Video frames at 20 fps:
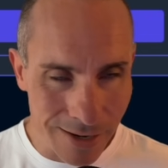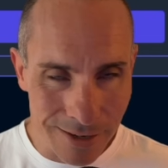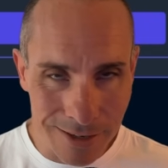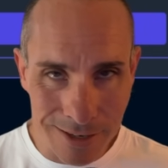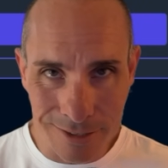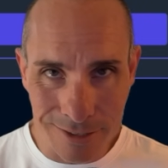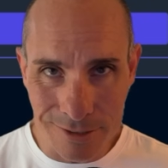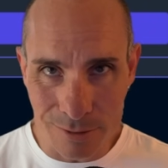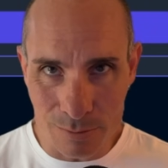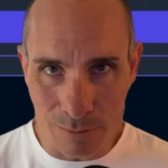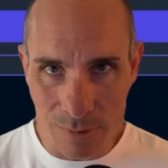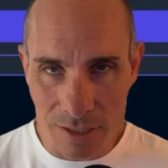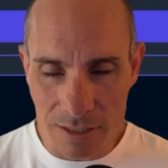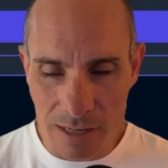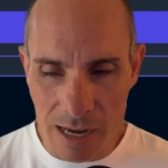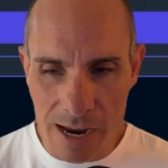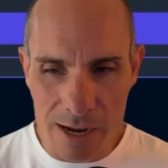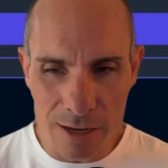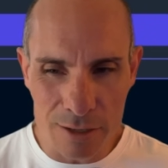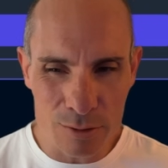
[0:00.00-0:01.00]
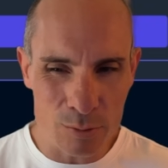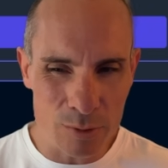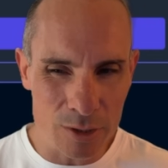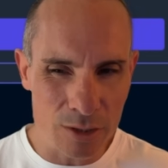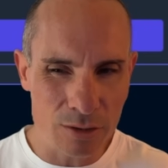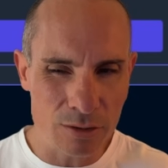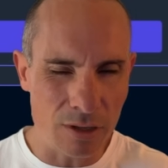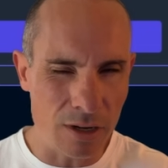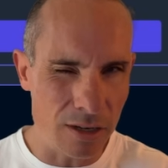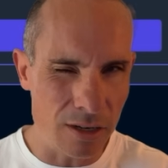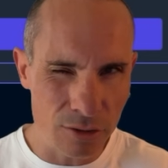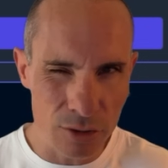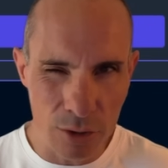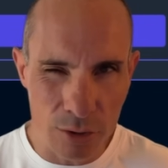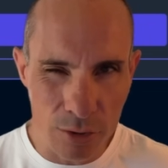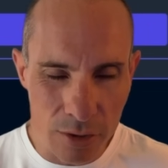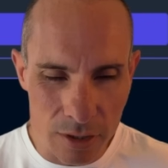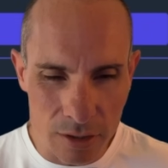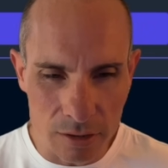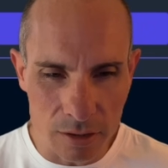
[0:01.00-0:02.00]
Custom Styles, which I'll show
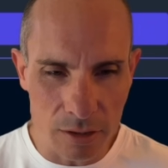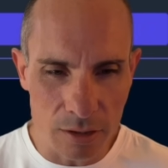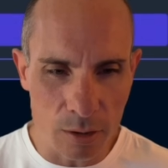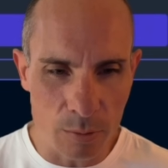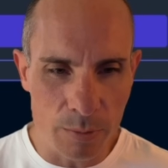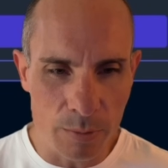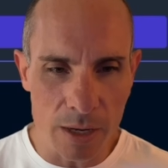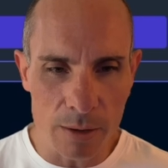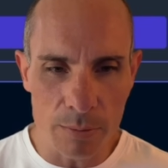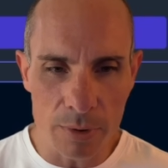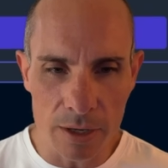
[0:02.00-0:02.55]
you in a little bit.